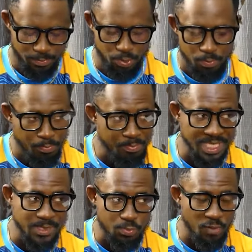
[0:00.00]

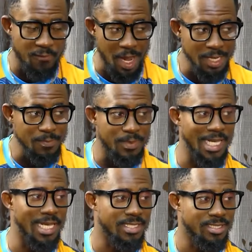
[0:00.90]
misprofiling
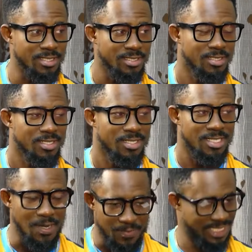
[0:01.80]
players. Mm.
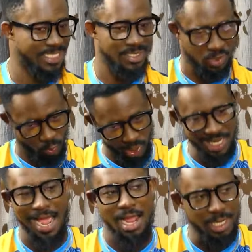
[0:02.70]
The person is a
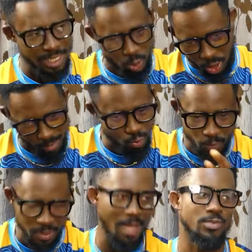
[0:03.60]
winger, you go come go
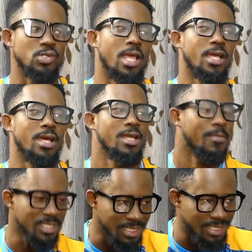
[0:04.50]
play am striker. The
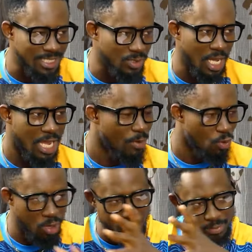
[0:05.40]
person is a striker, you
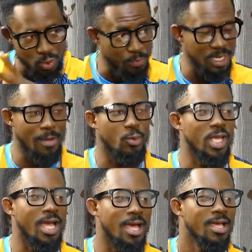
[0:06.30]
go come go play am
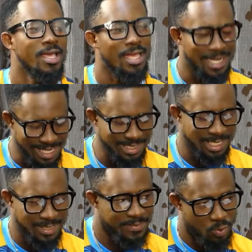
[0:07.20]
winger. winger. That
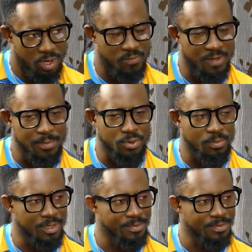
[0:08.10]
has been one of our problems.